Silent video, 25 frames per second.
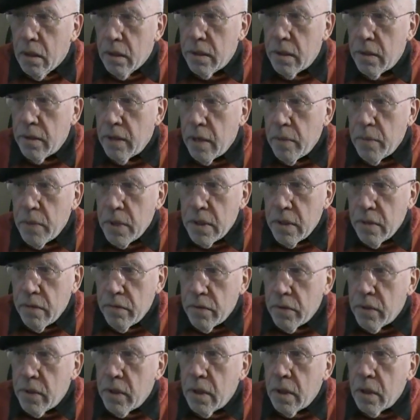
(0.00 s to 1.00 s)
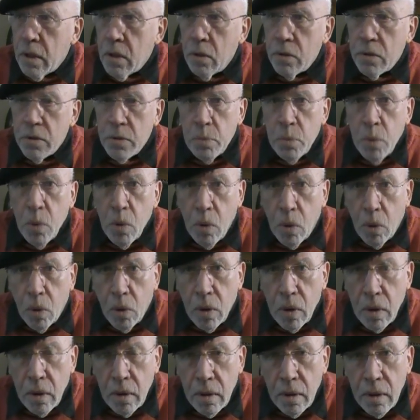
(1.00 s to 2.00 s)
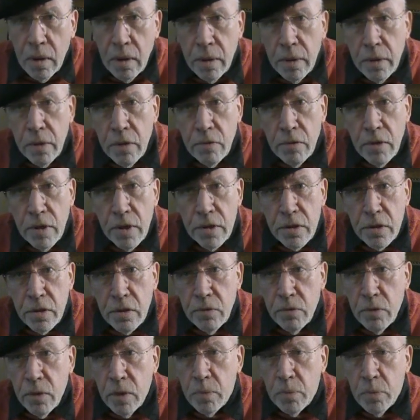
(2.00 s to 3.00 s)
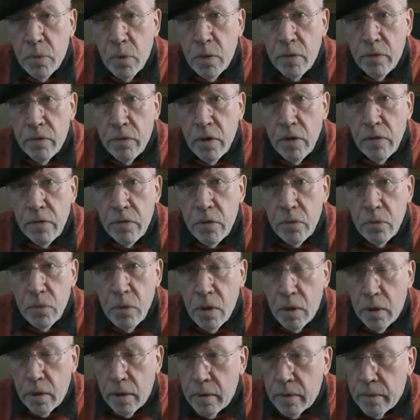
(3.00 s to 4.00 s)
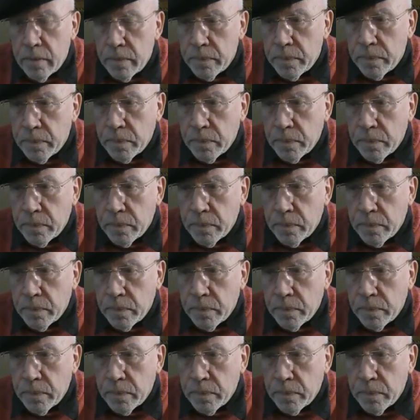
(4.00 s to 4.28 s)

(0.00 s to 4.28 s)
So that means everything costs more in the ratio 1.5 to 1.